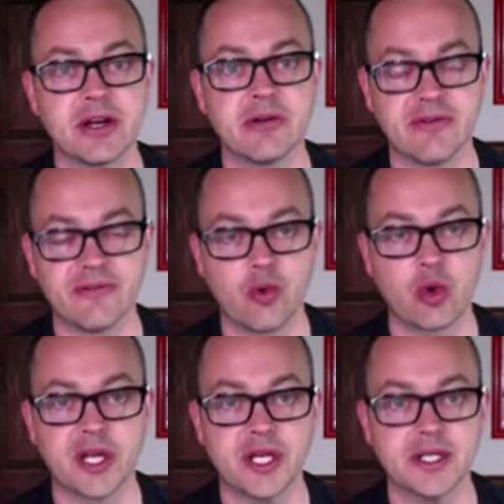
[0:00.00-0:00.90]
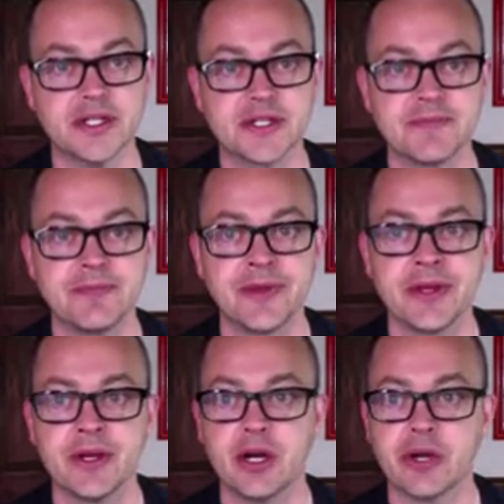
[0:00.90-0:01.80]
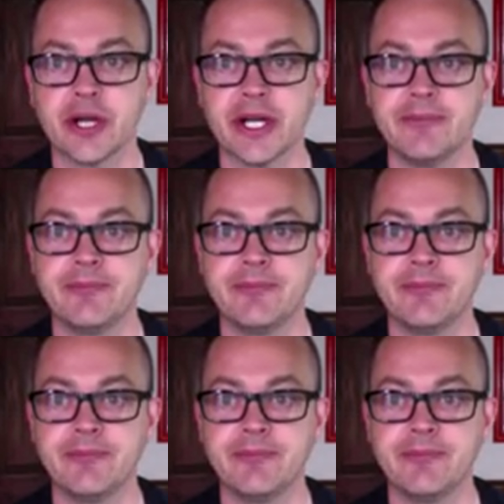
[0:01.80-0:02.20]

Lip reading: with 4 kids. Okay.